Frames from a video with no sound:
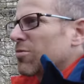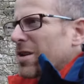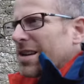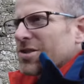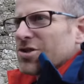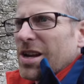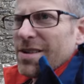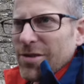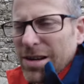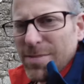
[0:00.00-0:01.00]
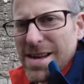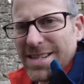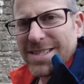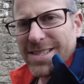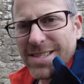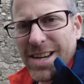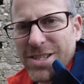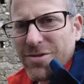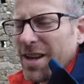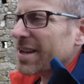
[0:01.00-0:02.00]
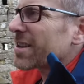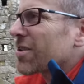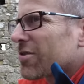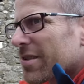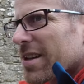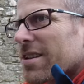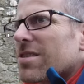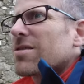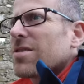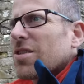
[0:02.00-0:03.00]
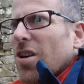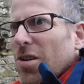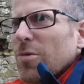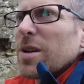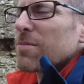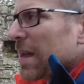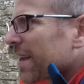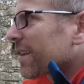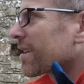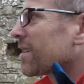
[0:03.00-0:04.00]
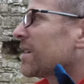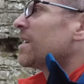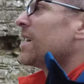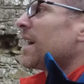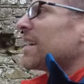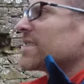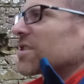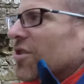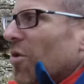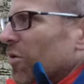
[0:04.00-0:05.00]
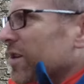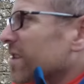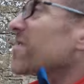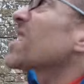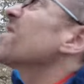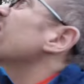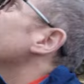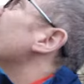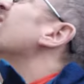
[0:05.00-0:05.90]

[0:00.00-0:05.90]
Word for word: when should I ever come back to this country? I gotta go to like to Galway Bay and to Cork and stuff like that.